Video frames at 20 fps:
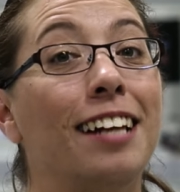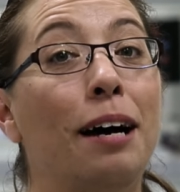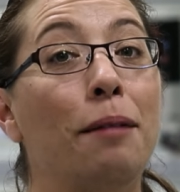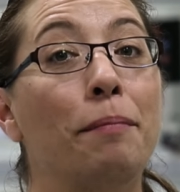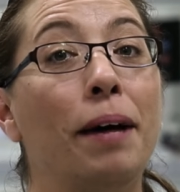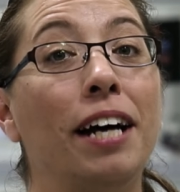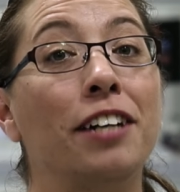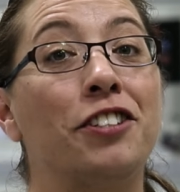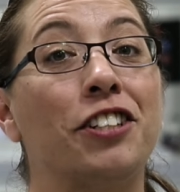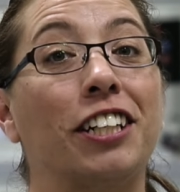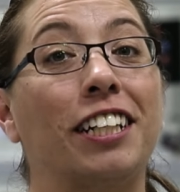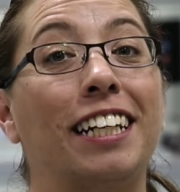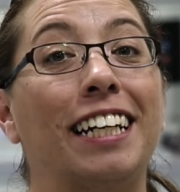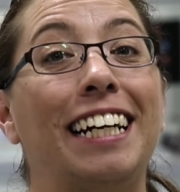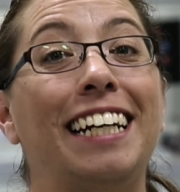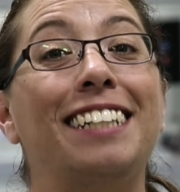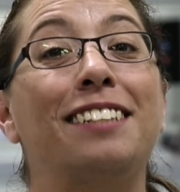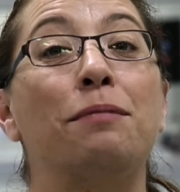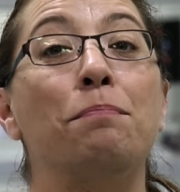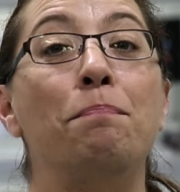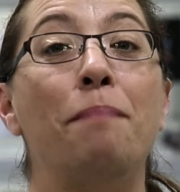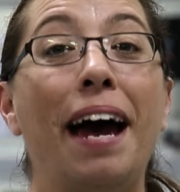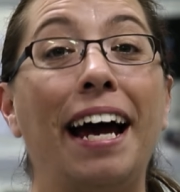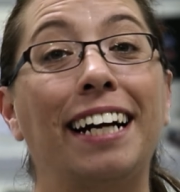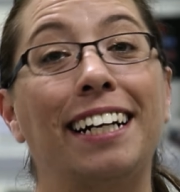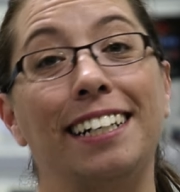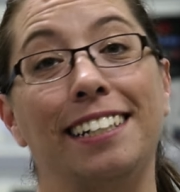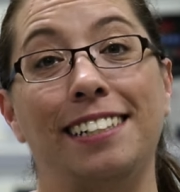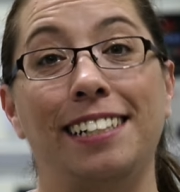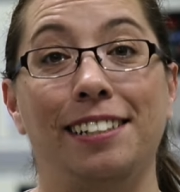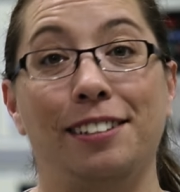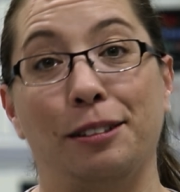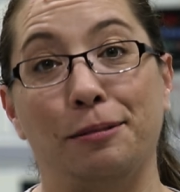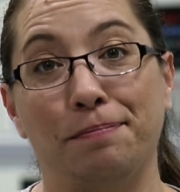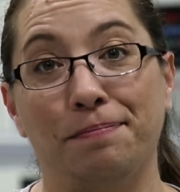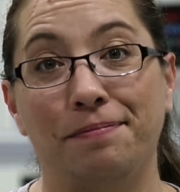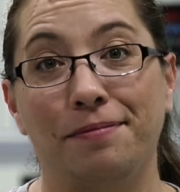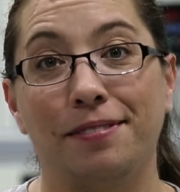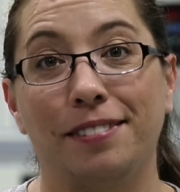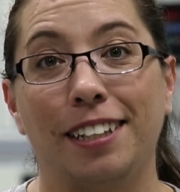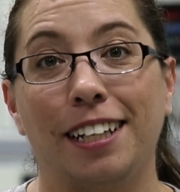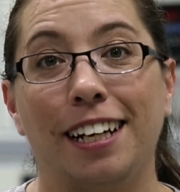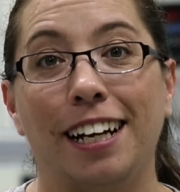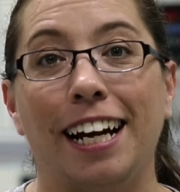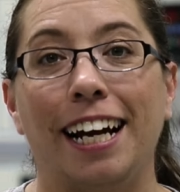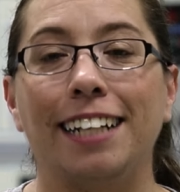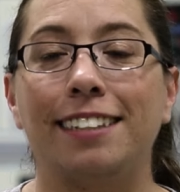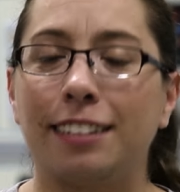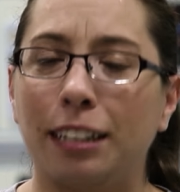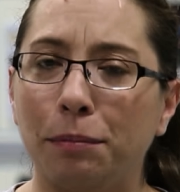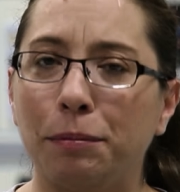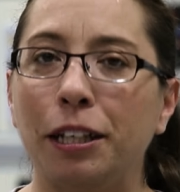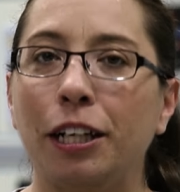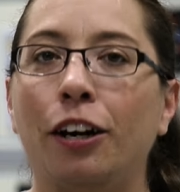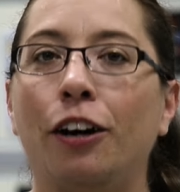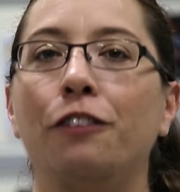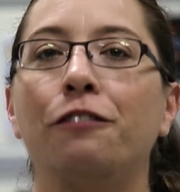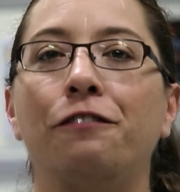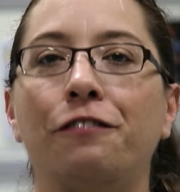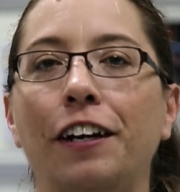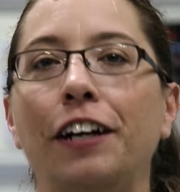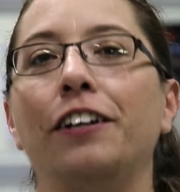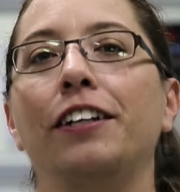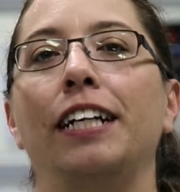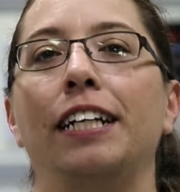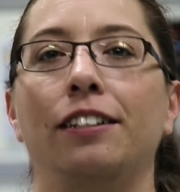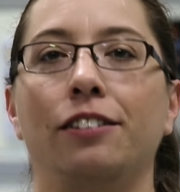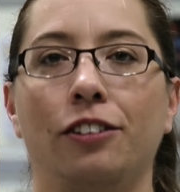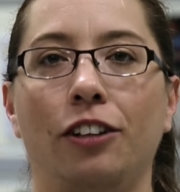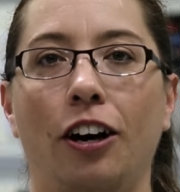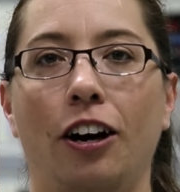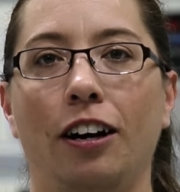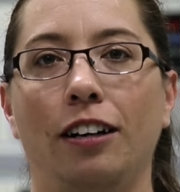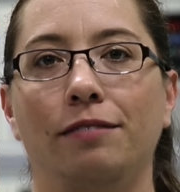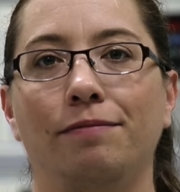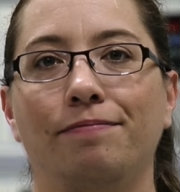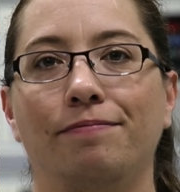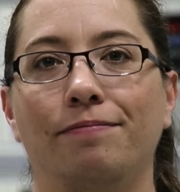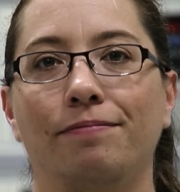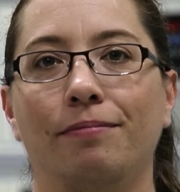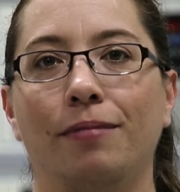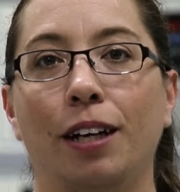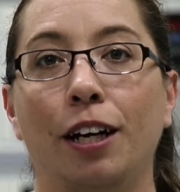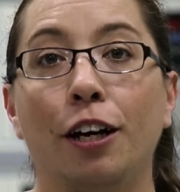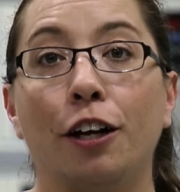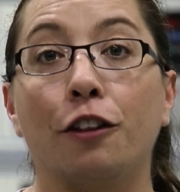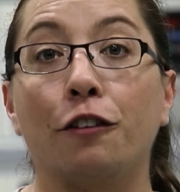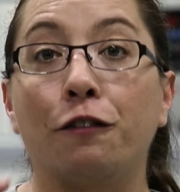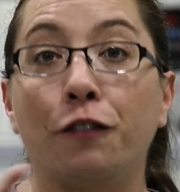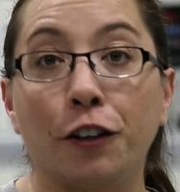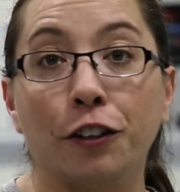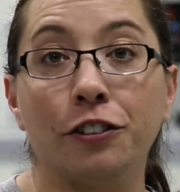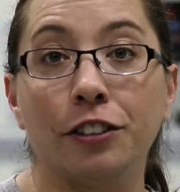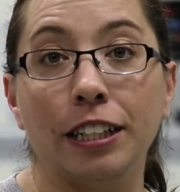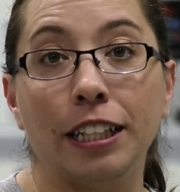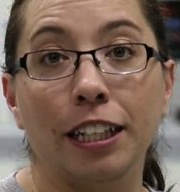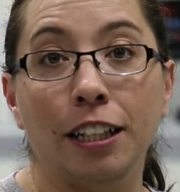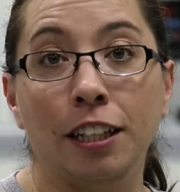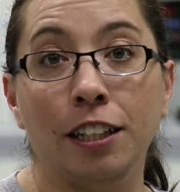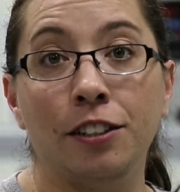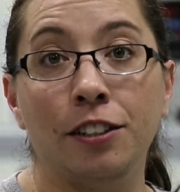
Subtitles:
magic, it's magnetism. It's something called Faraday's law. The first thing you need to